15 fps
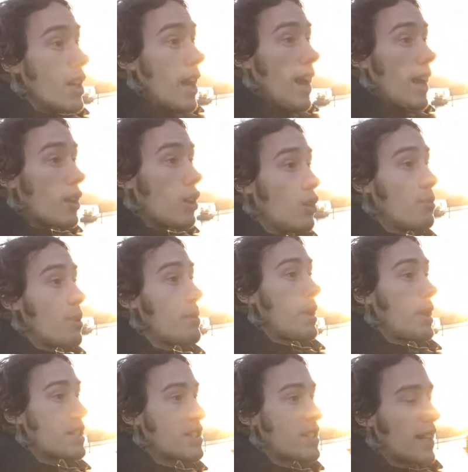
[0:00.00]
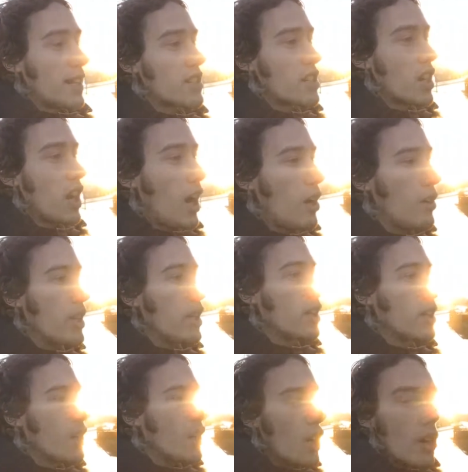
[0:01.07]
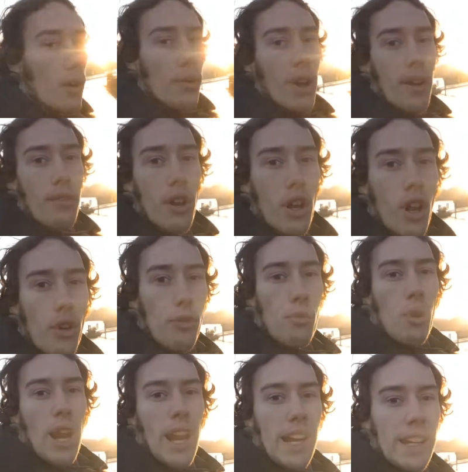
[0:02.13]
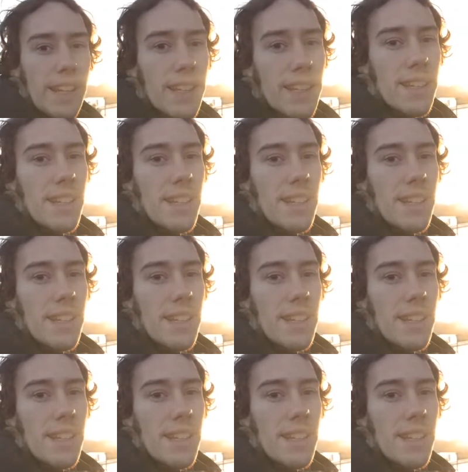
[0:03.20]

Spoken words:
And gloomy means that it's cloudy. We have a lot of rain.